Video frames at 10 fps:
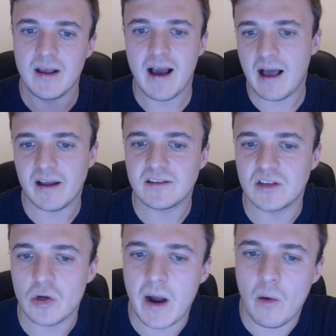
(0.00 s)
I like to
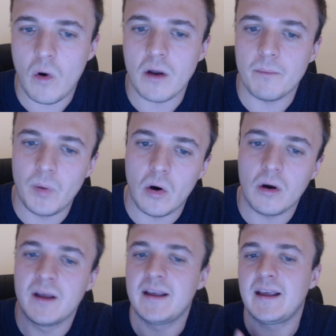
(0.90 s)
do what I want.
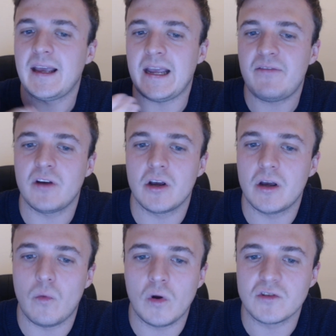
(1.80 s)
But if
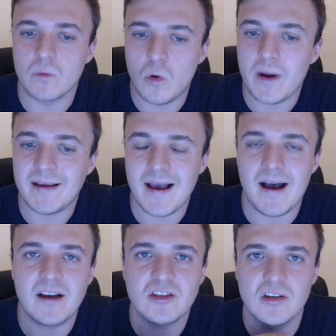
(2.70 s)
you want some quick cash,